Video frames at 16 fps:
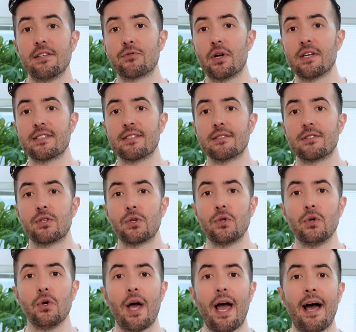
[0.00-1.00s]
interesting to
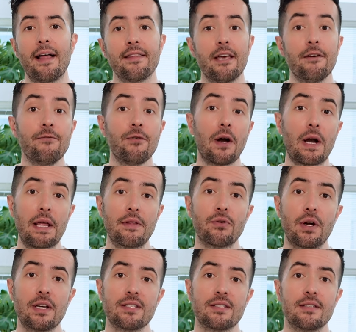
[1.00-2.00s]
you, and if you are
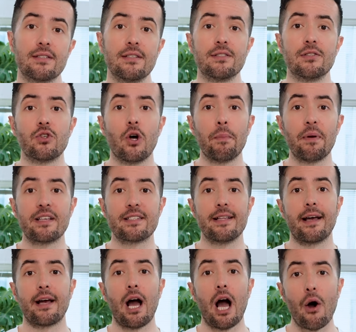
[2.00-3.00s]
interested in the topics
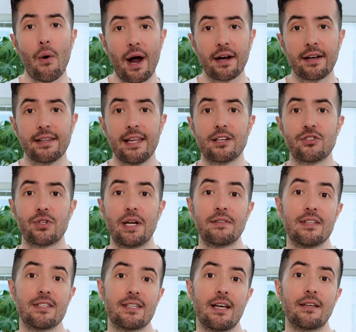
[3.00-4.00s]
like how architecture and
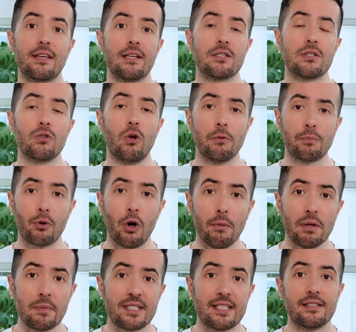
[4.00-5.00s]
design can solve
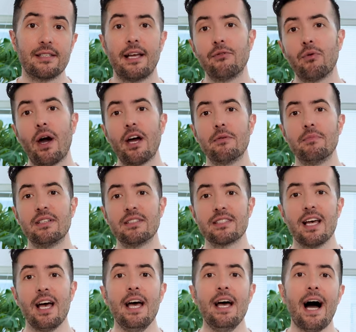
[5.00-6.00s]
problems in the
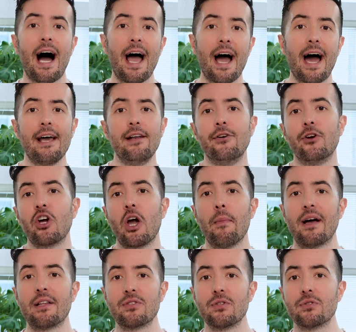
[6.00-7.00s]
environment, I highly
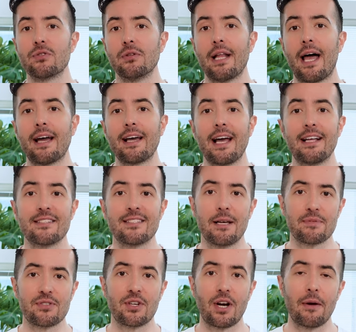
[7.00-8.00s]
recommend you to like and
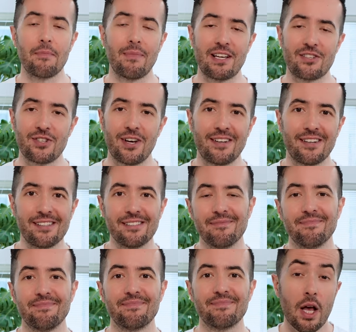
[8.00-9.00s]
subscribe my channel.
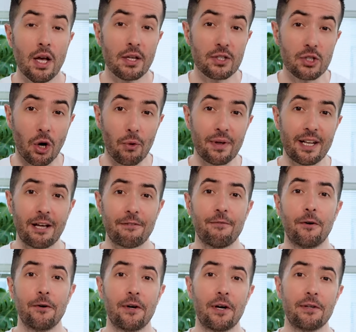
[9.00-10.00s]
So without
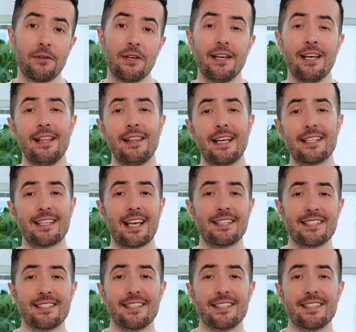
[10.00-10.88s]
further ado, let's get